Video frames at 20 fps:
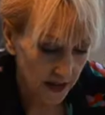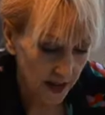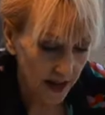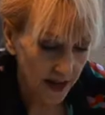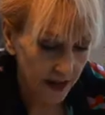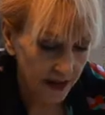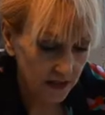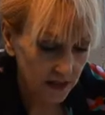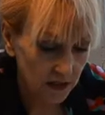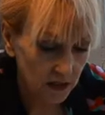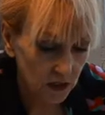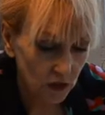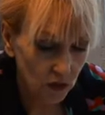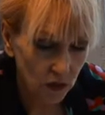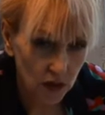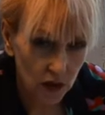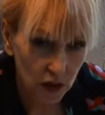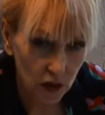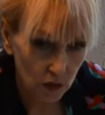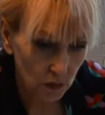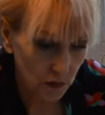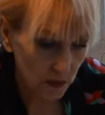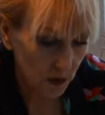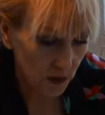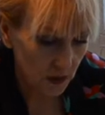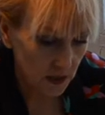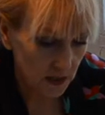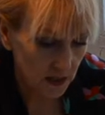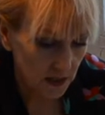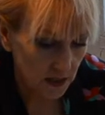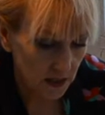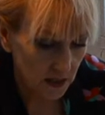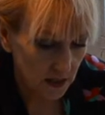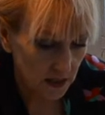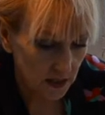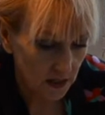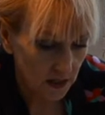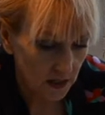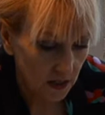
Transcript: Next, you're going to eat with your scissors,